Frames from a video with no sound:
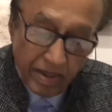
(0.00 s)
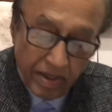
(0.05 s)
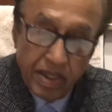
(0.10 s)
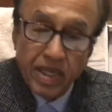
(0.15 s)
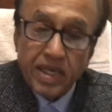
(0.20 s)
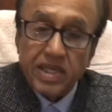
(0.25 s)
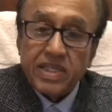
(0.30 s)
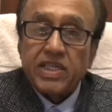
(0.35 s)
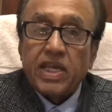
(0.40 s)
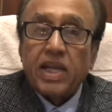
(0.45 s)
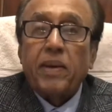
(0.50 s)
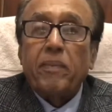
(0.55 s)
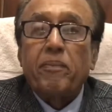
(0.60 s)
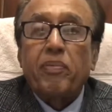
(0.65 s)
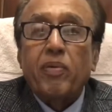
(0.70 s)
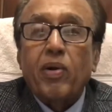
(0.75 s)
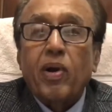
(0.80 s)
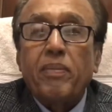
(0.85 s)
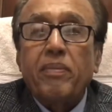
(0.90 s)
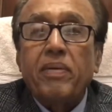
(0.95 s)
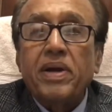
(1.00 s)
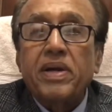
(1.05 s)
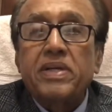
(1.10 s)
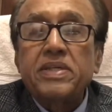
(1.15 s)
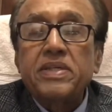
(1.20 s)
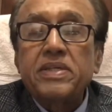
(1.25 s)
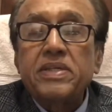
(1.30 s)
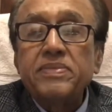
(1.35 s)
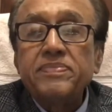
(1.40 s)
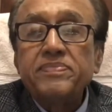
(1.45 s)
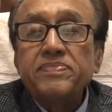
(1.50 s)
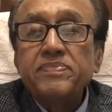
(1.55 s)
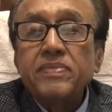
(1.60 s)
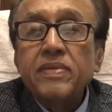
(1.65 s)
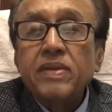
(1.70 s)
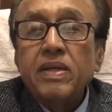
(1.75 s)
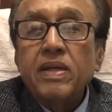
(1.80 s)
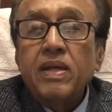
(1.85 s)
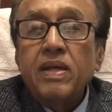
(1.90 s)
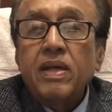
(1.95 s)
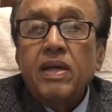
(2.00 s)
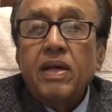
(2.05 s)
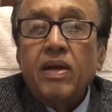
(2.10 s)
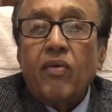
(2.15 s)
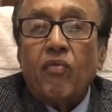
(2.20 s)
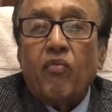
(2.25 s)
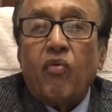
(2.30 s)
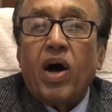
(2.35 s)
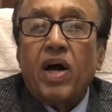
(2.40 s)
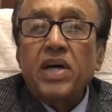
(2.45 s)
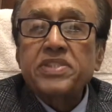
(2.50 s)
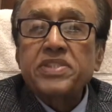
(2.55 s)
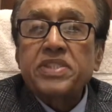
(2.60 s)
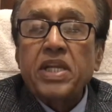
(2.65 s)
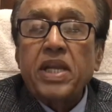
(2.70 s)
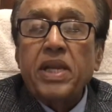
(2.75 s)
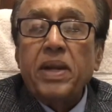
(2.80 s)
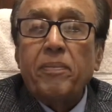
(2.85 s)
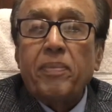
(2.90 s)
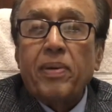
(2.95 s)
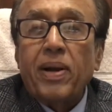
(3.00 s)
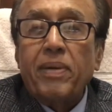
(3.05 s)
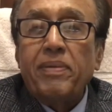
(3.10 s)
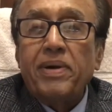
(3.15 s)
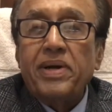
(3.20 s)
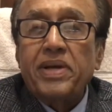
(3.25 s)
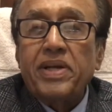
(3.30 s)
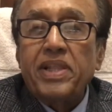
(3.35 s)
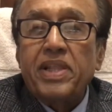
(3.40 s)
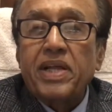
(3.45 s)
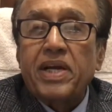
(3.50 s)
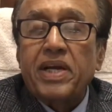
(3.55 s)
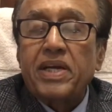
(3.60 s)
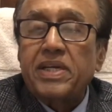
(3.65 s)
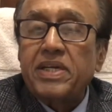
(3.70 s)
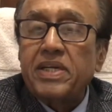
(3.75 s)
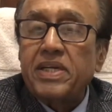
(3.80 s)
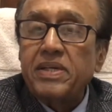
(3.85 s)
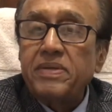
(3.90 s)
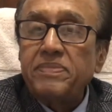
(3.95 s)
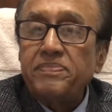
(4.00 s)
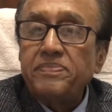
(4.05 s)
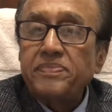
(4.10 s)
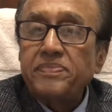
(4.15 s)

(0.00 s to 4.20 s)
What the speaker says: There is unemployment, vast unemployment in the country.